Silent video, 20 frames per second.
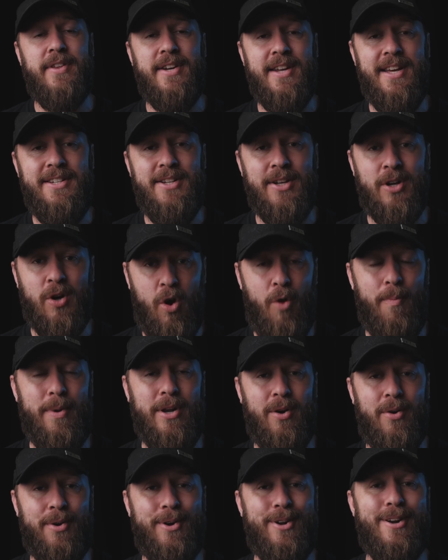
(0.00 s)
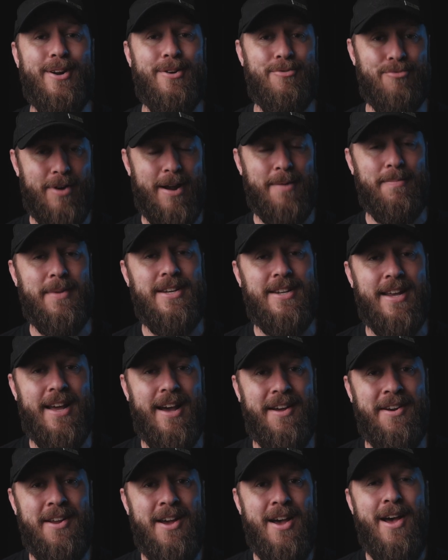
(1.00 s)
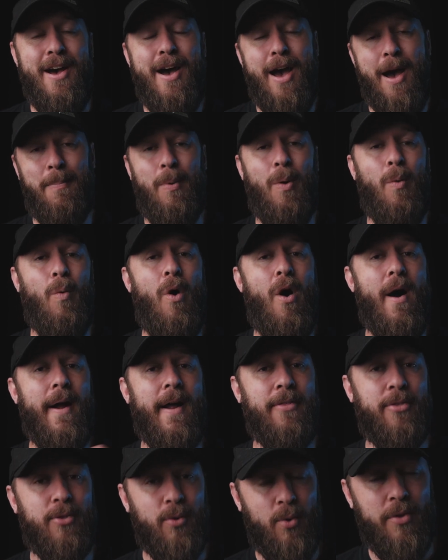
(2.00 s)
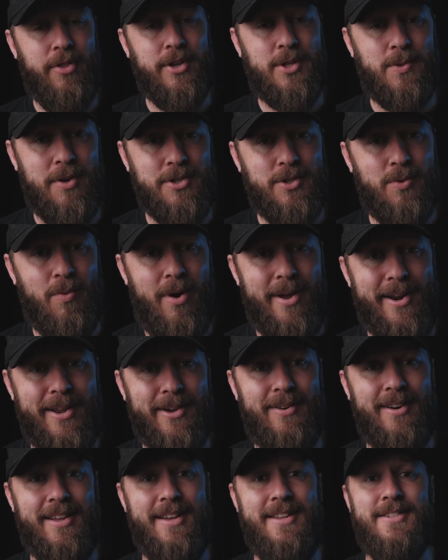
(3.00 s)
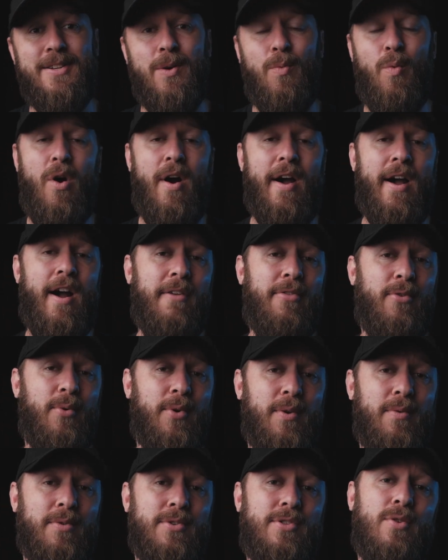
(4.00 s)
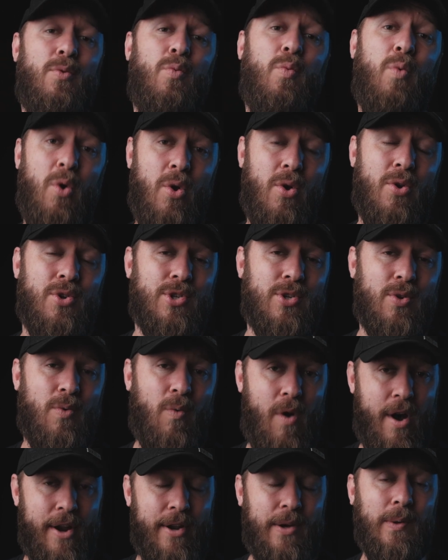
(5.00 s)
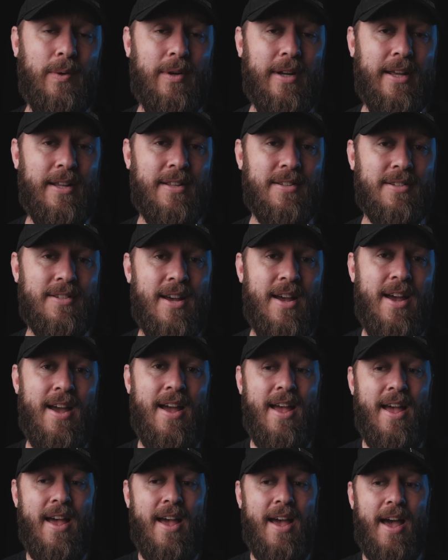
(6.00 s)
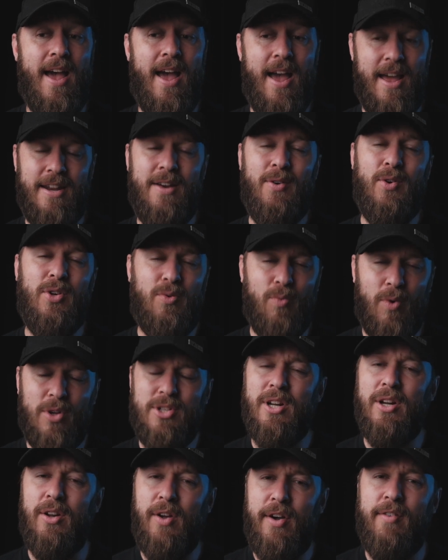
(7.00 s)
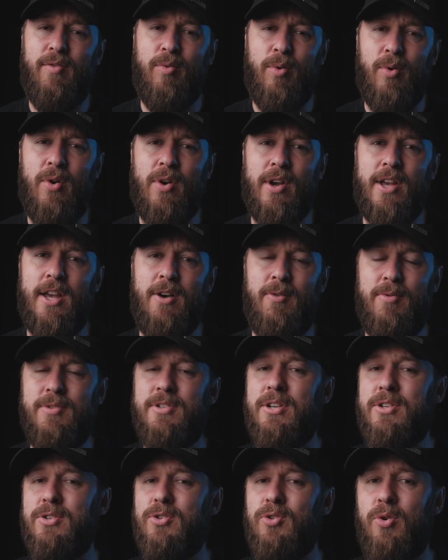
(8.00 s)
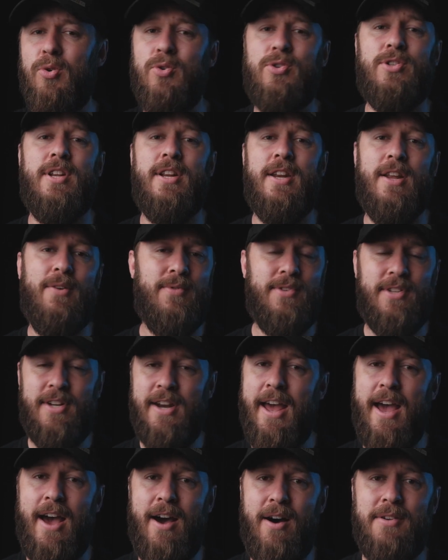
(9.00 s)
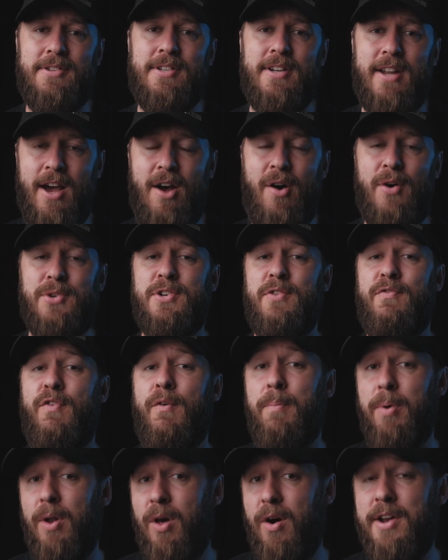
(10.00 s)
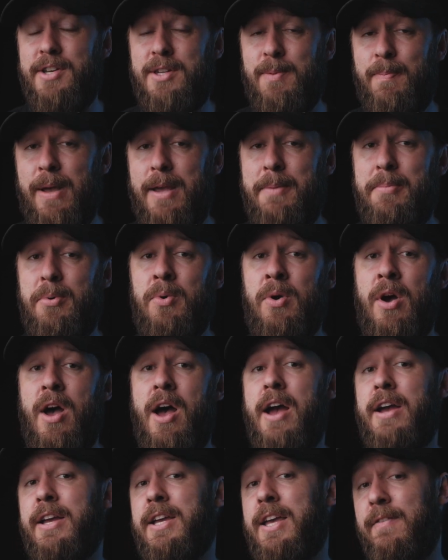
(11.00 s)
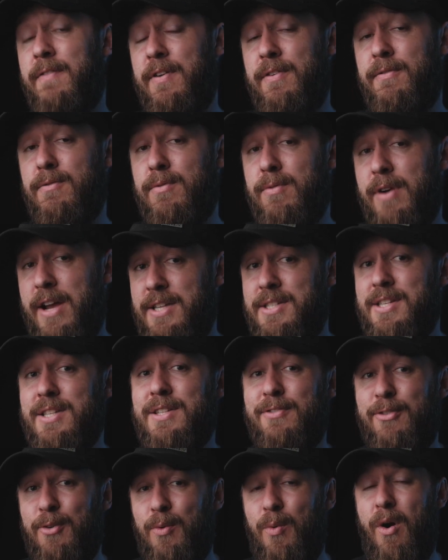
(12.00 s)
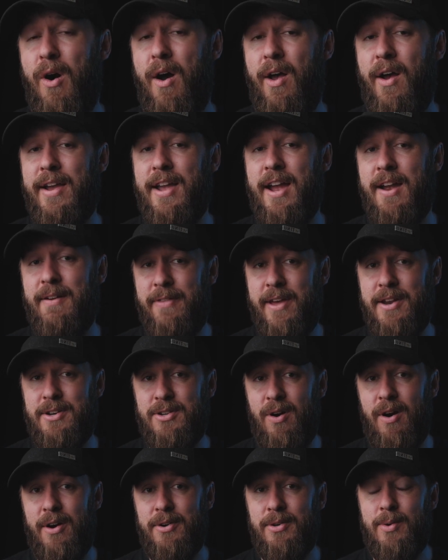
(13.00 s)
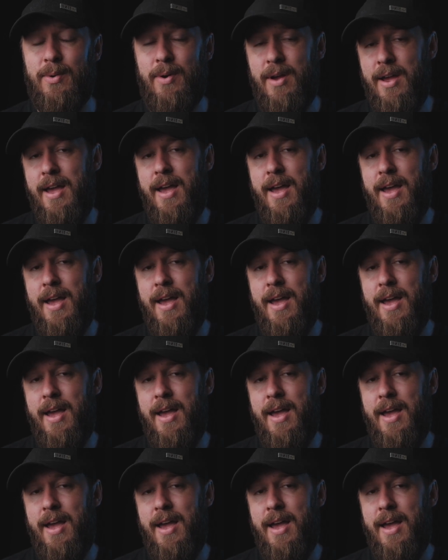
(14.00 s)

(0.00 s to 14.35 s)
the need to comment on it and run me down about why I thought this was a wide angle lens and why I thought it was the worst wide angle lens. And it was a lot of work. It was exhausting. It was hours and hours of replying to people, giving reasons for why I gave that title,